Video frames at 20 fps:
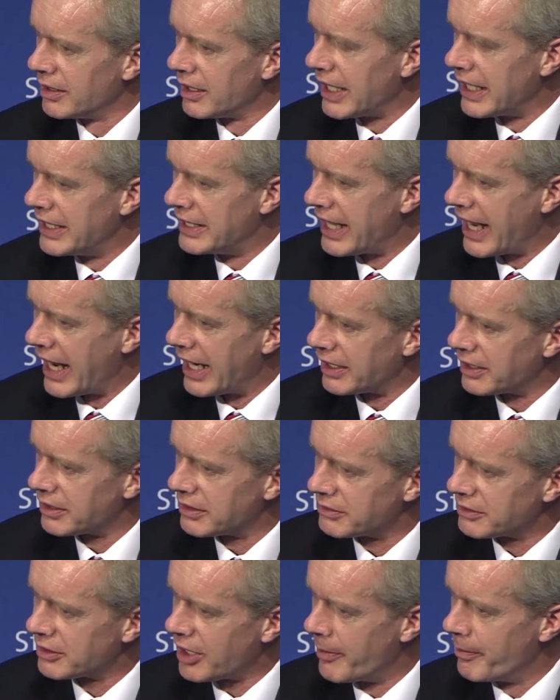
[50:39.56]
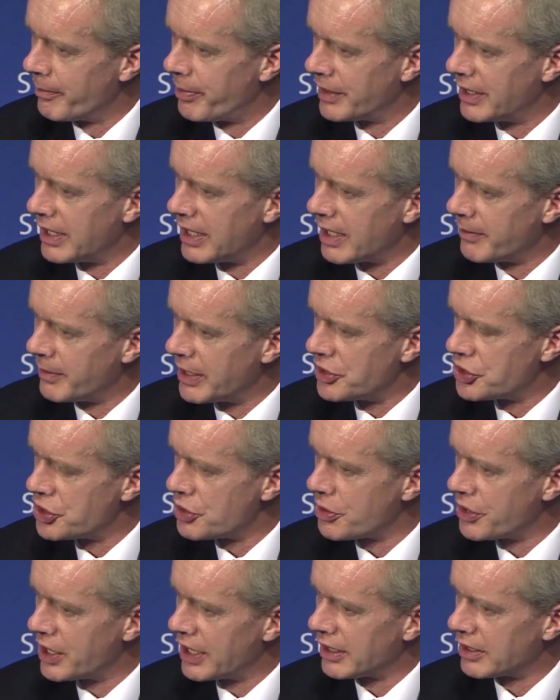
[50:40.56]
in that company? I mean, do
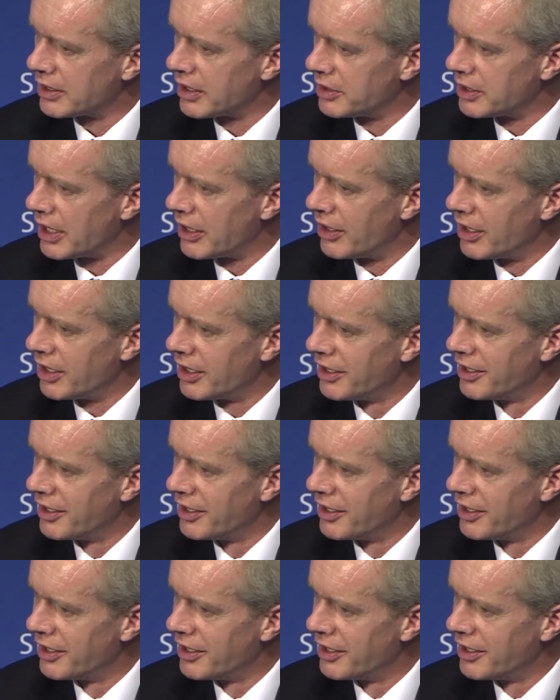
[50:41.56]
you think that there...